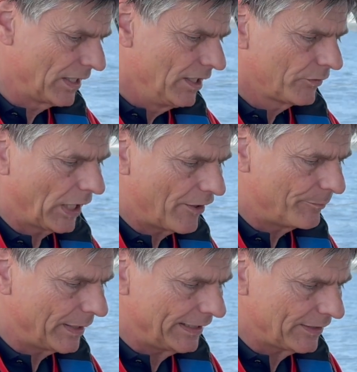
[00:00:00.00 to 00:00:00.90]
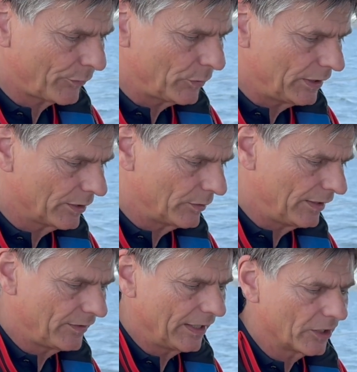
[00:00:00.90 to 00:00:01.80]
So I have -3
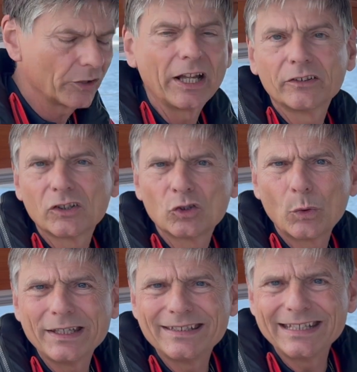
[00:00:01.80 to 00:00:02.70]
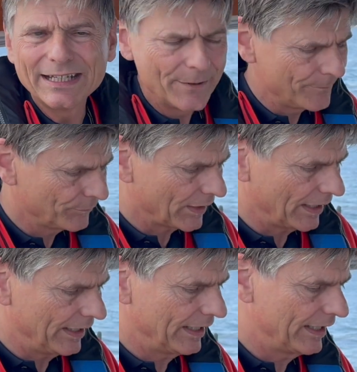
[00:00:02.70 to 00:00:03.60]
degrees here on 120
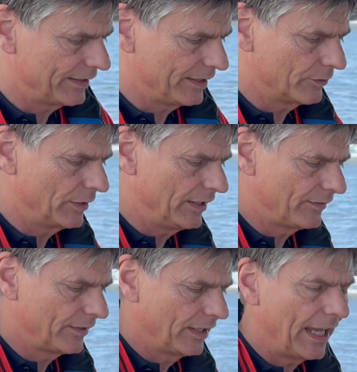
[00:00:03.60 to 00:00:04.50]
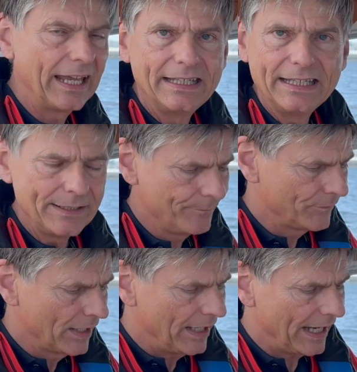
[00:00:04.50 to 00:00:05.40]
degrees heading
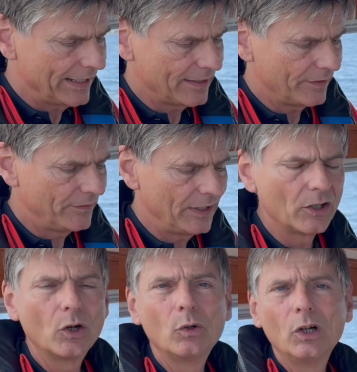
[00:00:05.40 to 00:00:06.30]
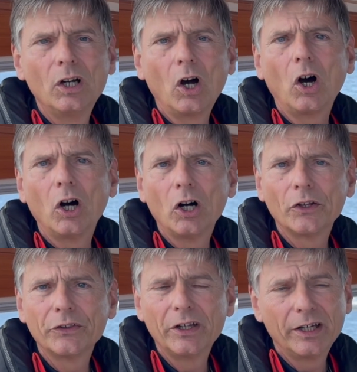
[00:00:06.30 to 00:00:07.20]
and 0
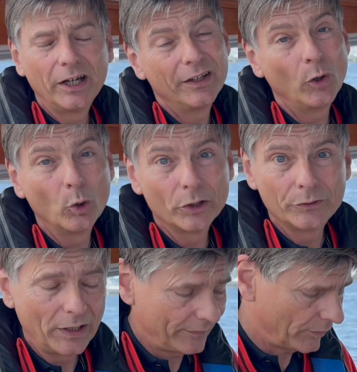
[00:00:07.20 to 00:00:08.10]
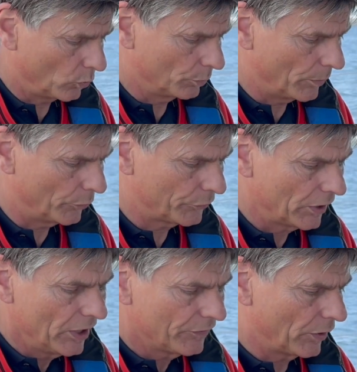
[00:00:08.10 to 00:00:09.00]
on all the rest almost.
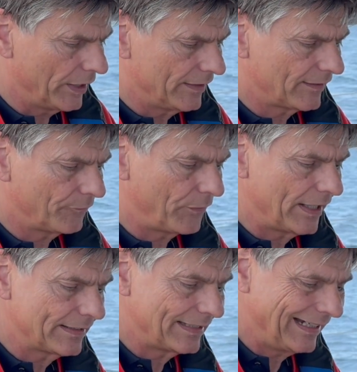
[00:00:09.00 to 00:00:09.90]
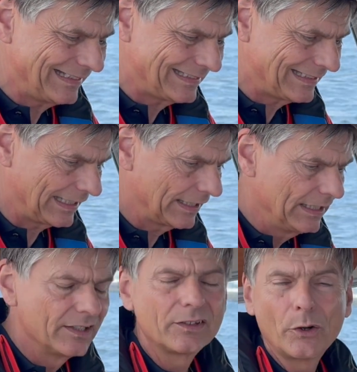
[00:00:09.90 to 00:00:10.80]
So it's fantastic.
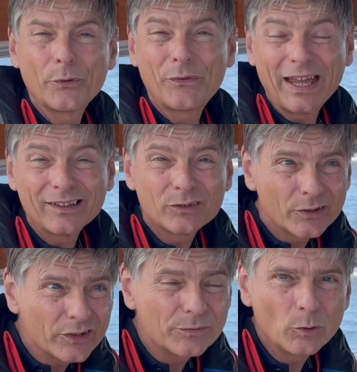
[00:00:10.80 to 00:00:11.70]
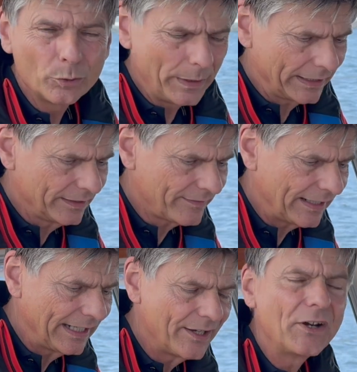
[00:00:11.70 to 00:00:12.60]
So thanks to the small magnets,
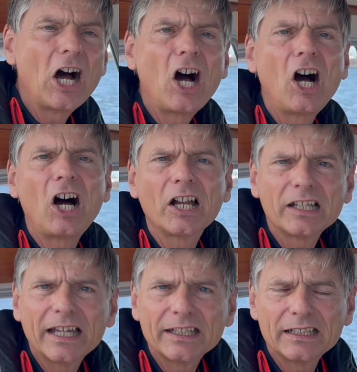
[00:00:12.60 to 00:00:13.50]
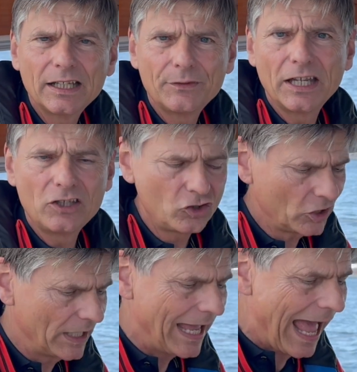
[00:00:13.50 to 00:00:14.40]
I have hardly any
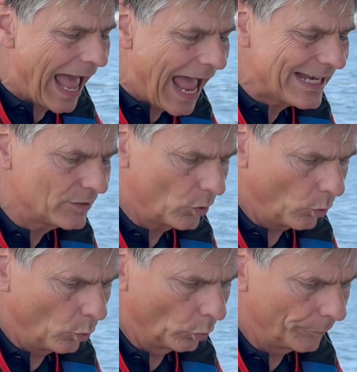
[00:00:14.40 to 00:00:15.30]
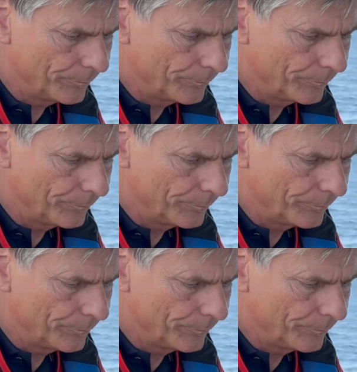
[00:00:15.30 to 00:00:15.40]
deviation at all.